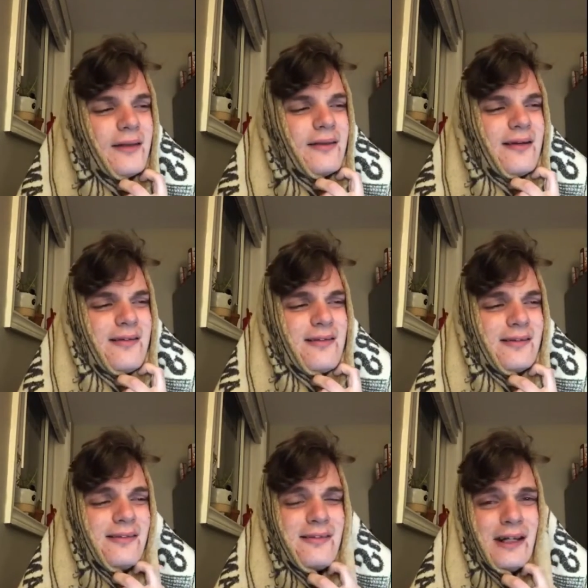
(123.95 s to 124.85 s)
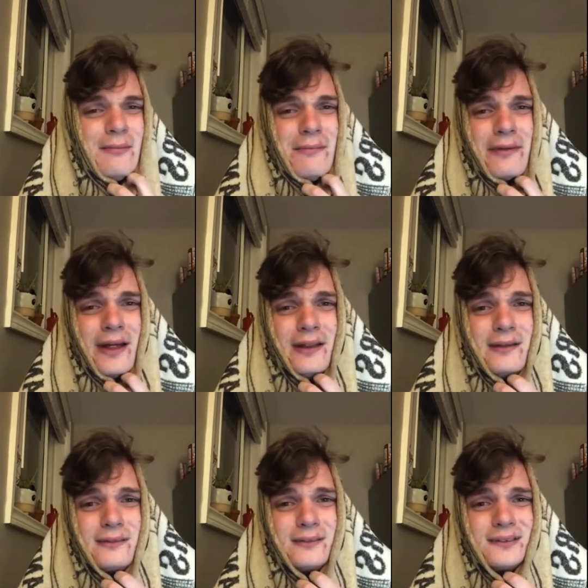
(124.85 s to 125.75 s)
This just seems
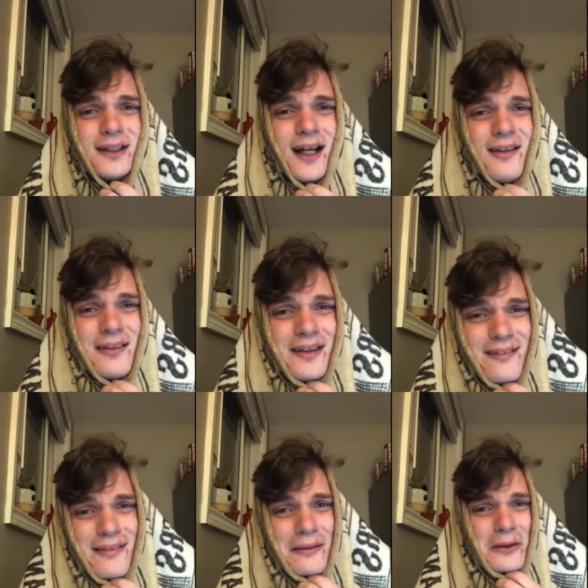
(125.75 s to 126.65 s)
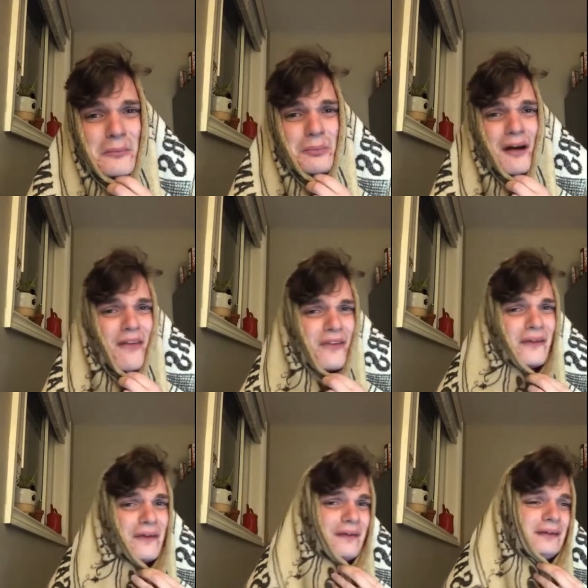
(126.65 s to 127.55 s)
like, I think it's a little
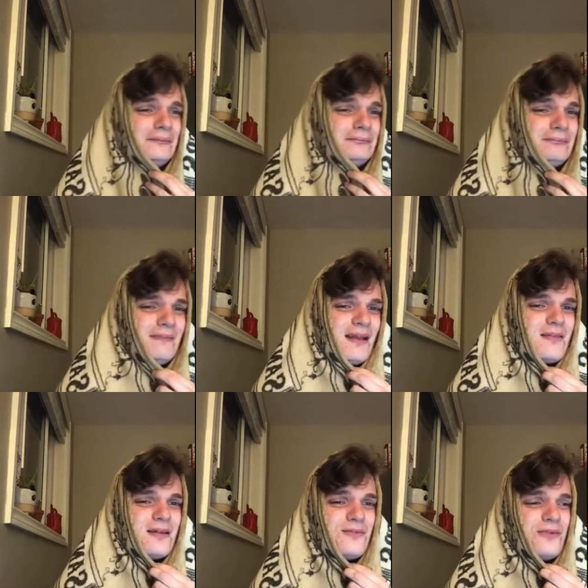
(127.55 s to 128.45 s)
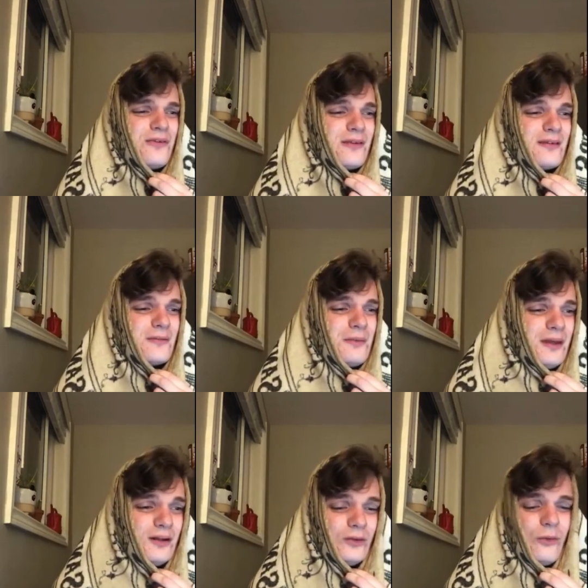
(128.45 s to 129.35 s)
brother. That's what it feels like to
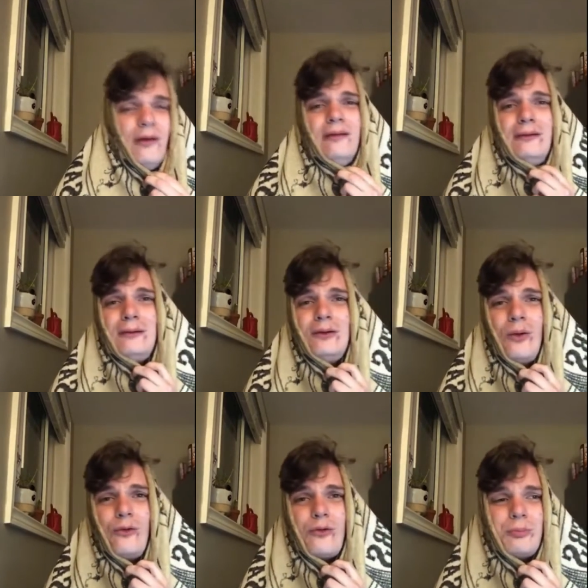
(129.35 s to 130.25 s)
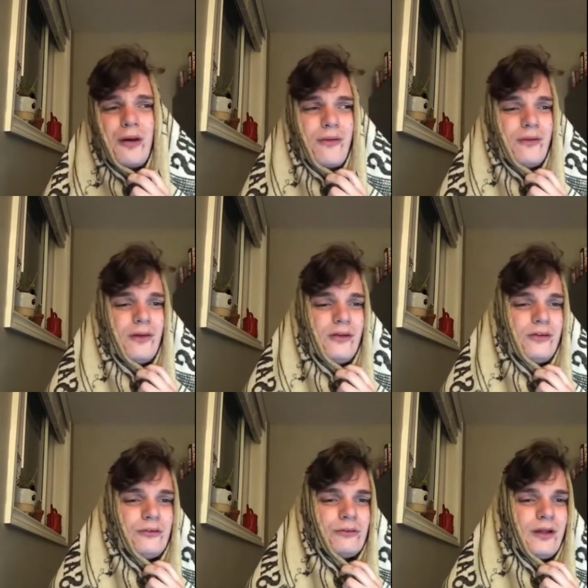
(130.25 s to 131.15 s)
me, an annoying little ghost brother
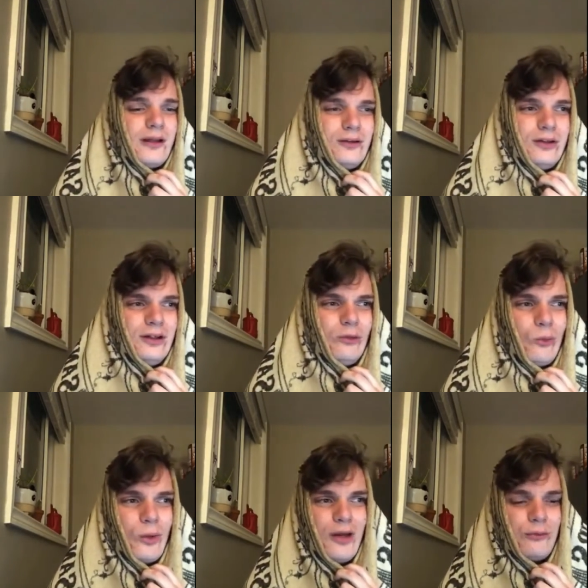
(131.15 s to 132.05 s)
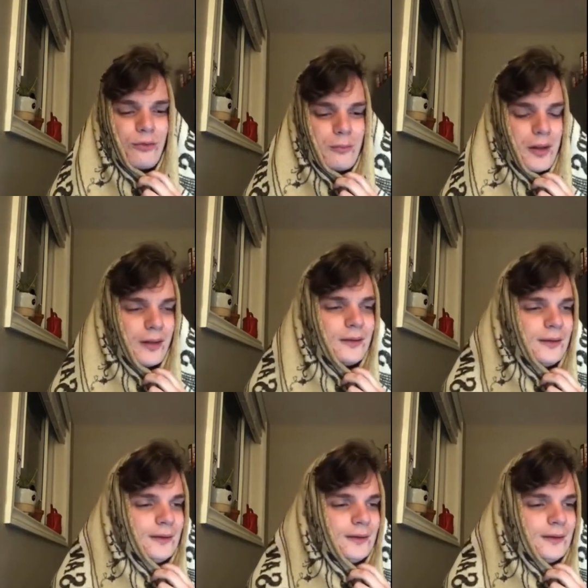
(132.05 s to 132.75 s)
that you're like, get away from me.